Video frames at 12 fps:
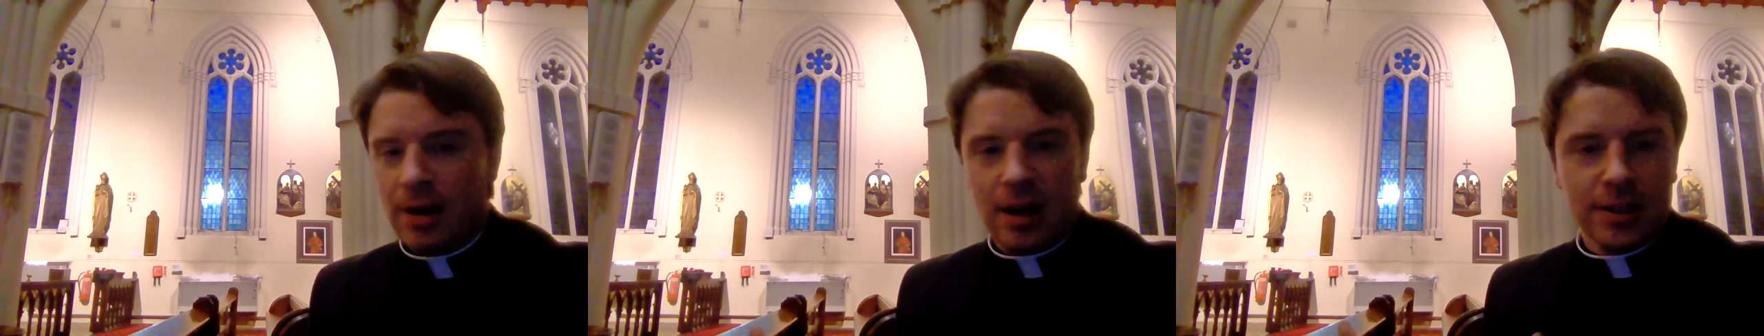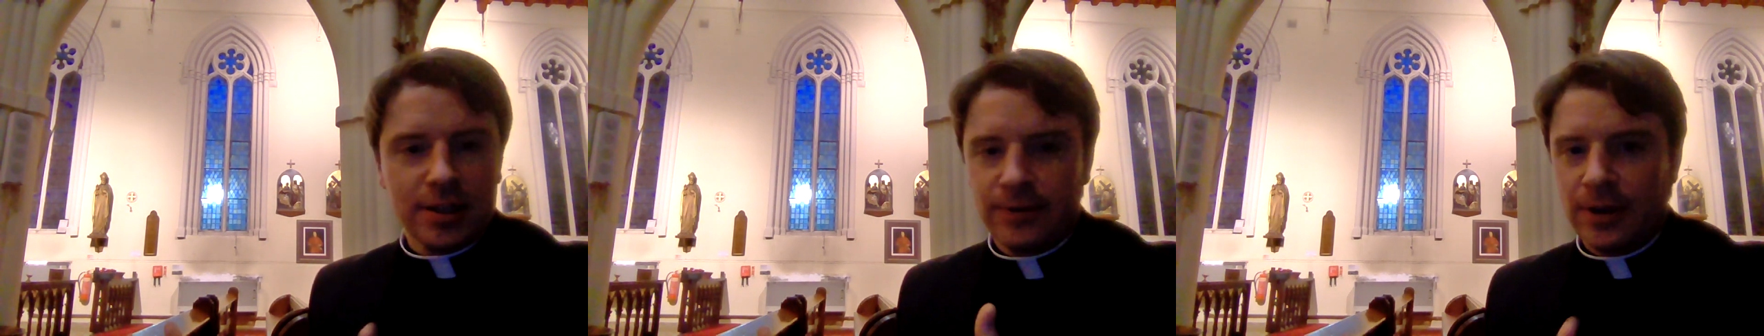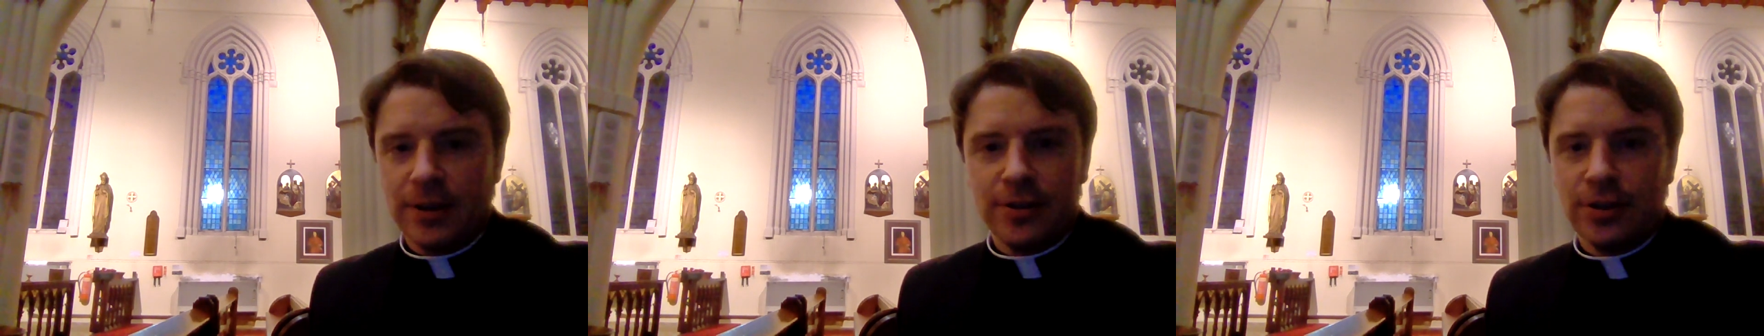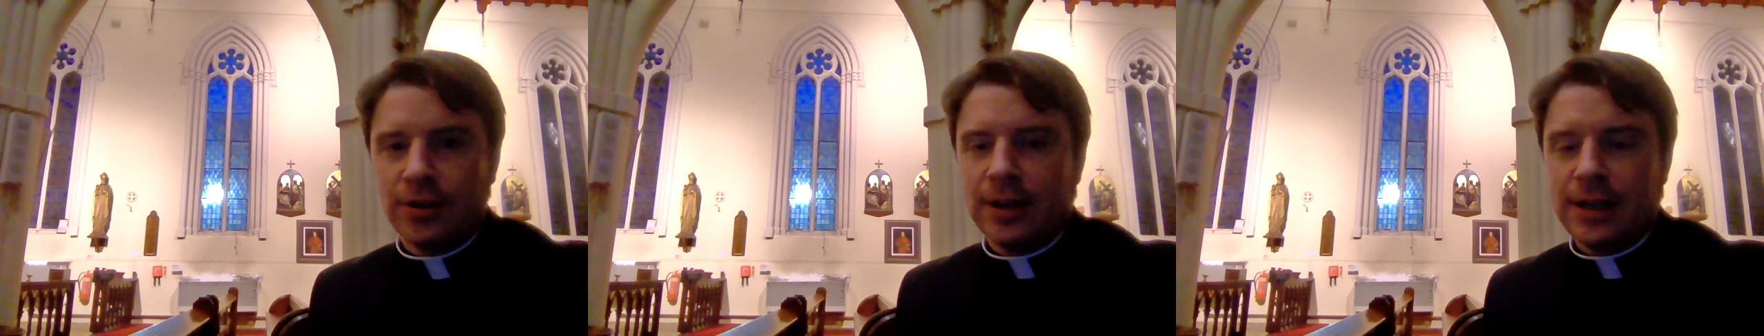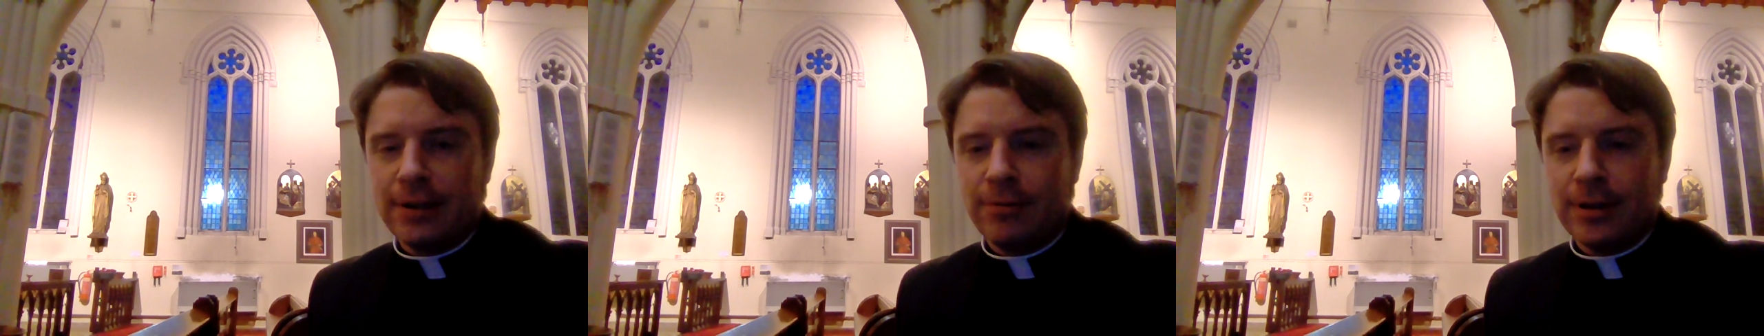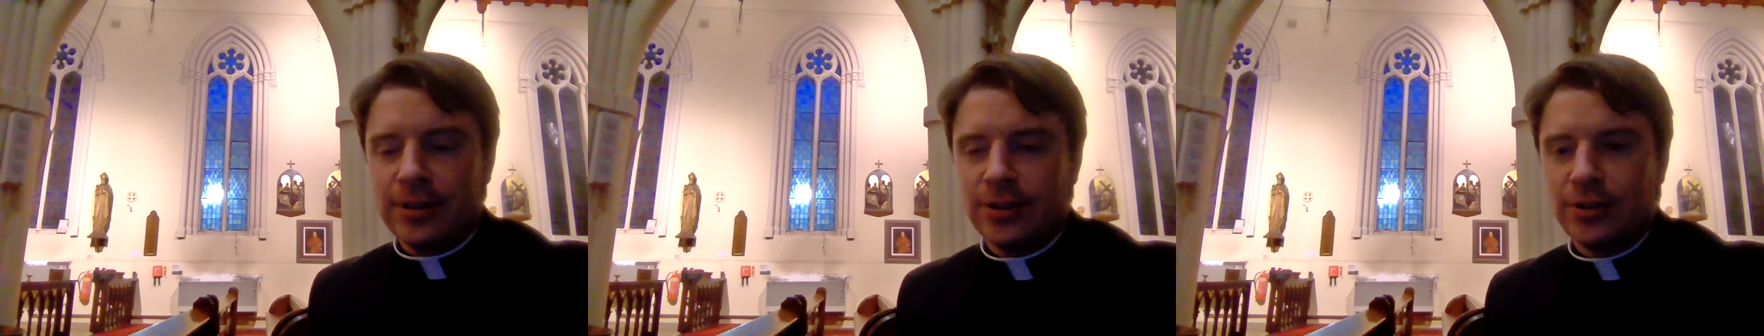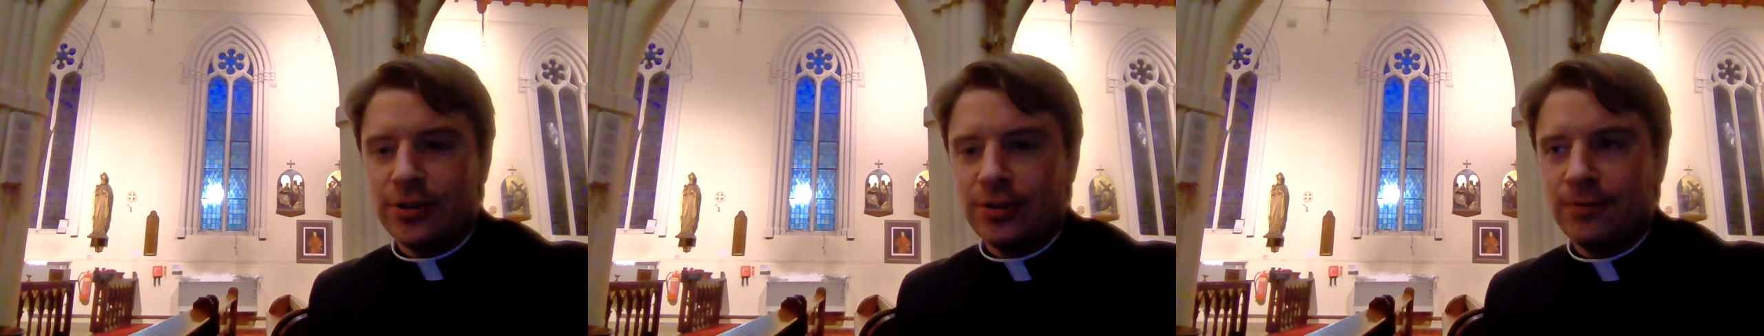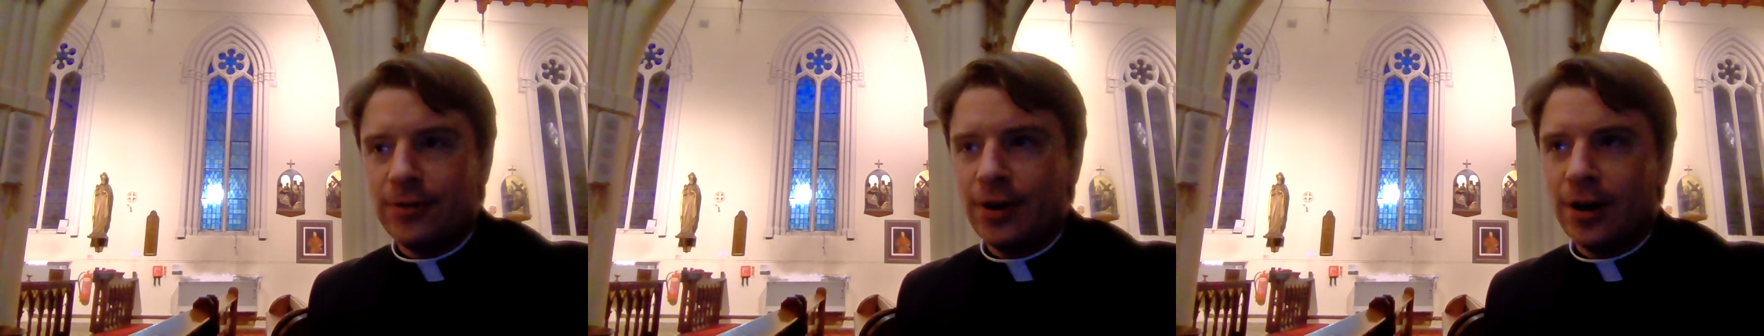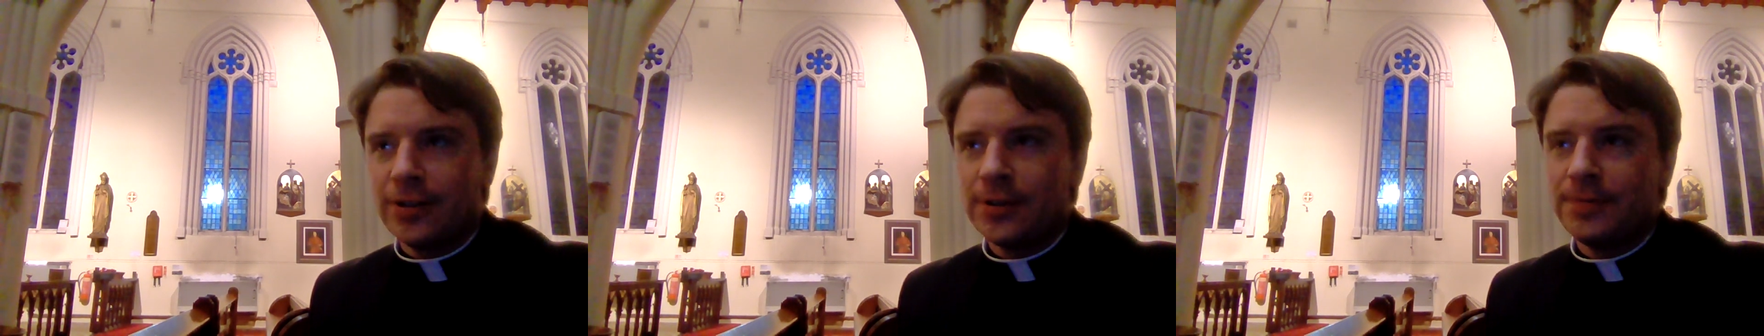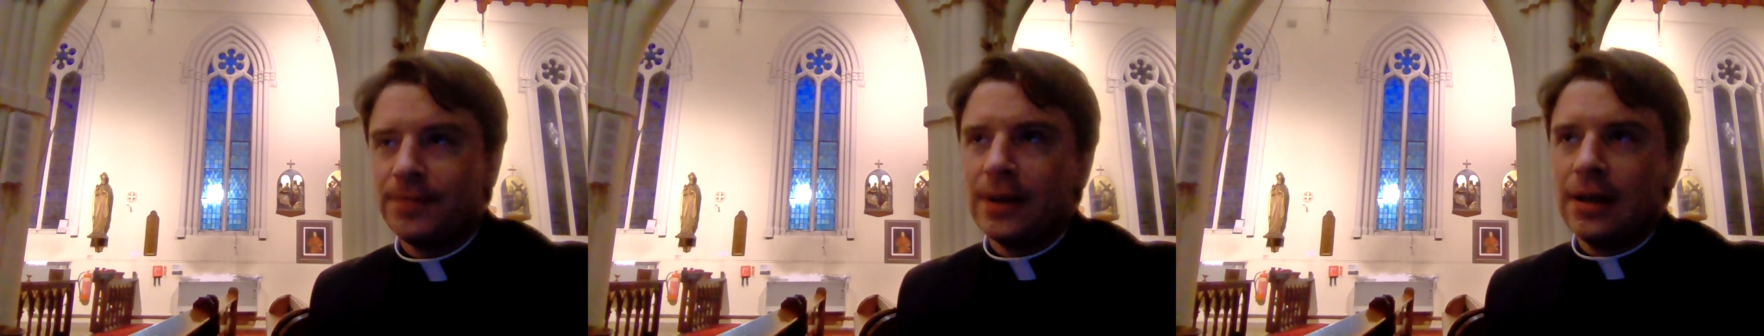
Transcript: ask Father John any questions you've got.